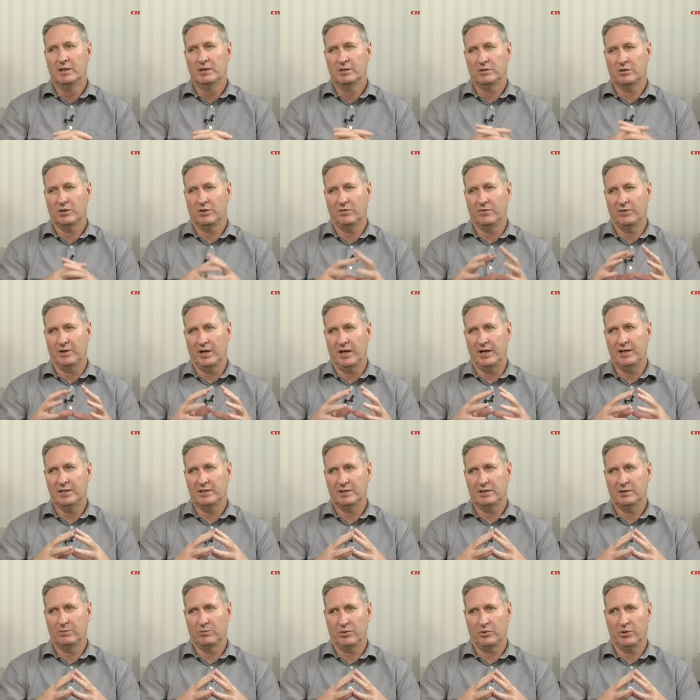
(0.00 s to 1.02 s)
sort of
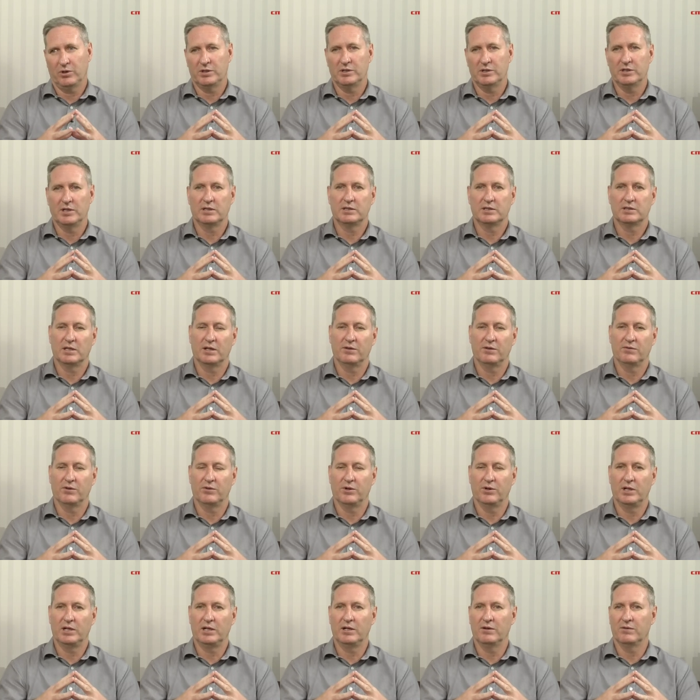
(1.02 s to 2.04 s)
nascent projects, they've
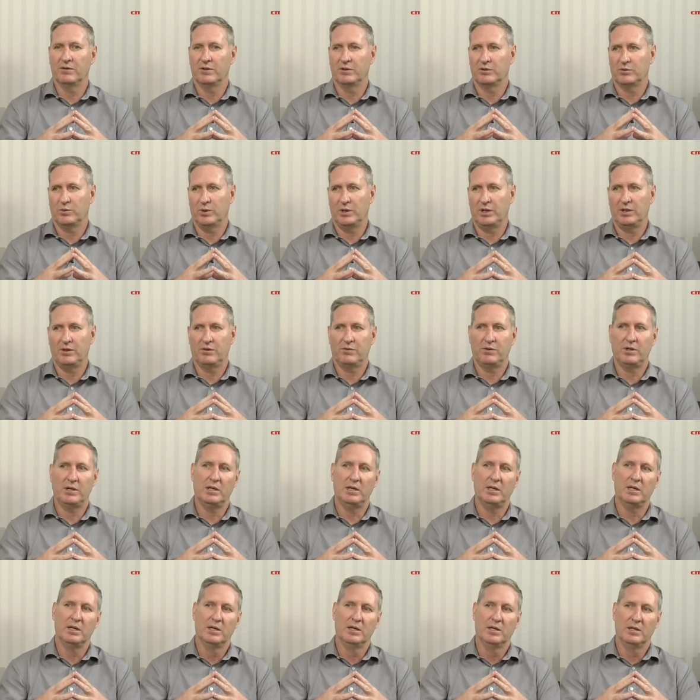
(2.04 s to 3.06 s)
already given
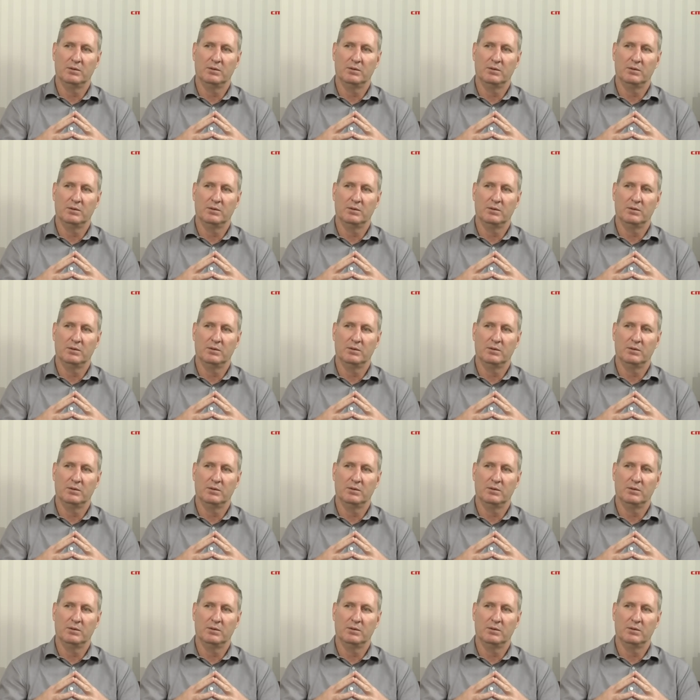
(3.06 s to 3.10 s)
€23